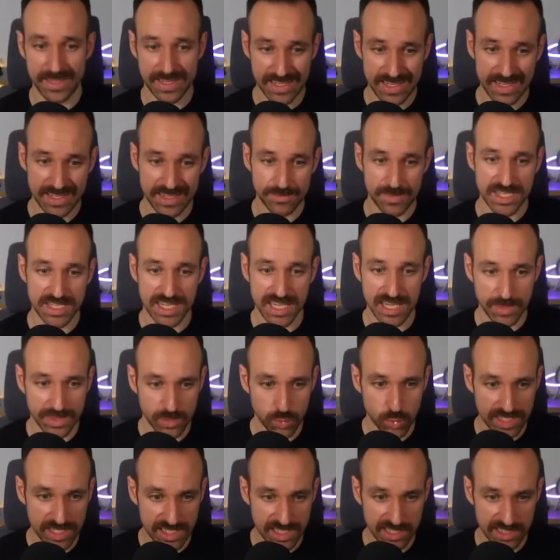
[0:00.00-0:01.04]
In the meantime, I
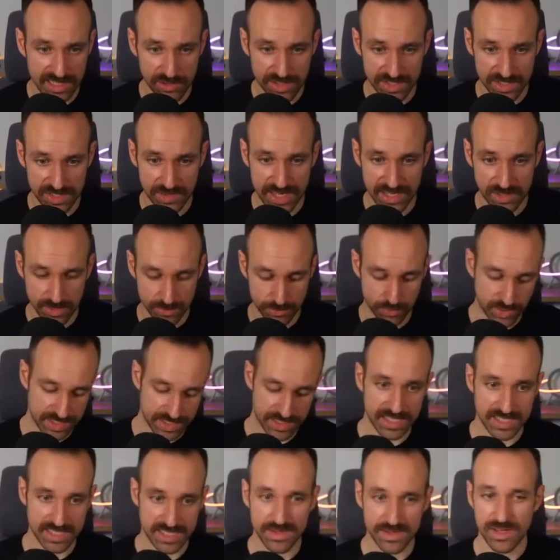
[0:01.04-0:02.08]
think we can close this. So yeah, you can
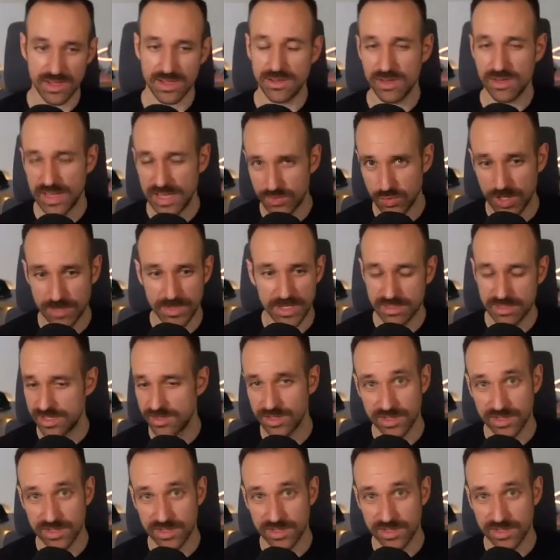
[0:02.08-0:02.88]
press exit. You don't have to worry about this.